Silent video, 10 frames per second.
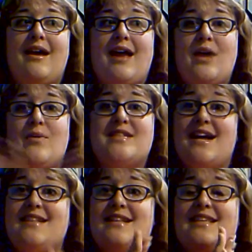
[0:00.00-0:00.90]
anyways,
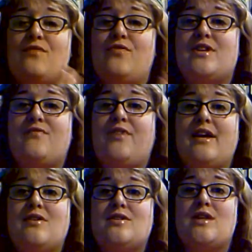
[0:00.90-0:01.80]
guys, that's it for this
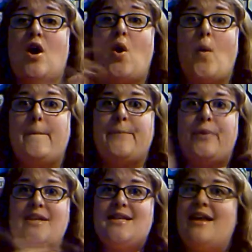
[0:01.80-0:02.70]
video. So
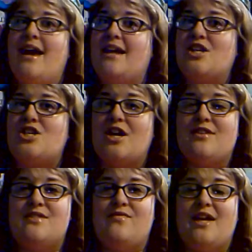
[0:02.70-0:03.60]
please like and share
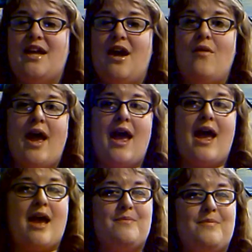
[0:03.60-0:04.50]
this video.
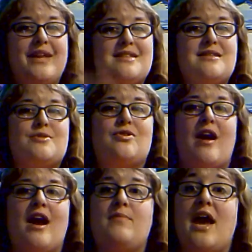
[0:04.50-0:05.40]
And please
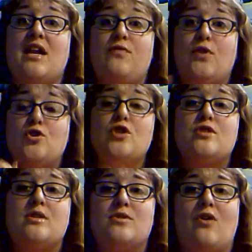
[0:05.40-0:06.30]
subscribe. And if you do
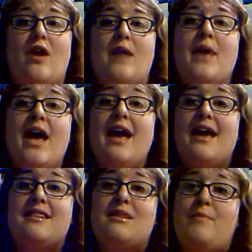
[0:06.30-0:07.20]
subscribe,
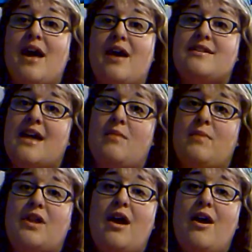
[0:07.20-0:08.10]
hit the bell down
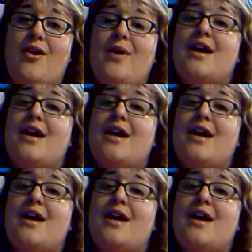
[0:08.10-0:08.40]
below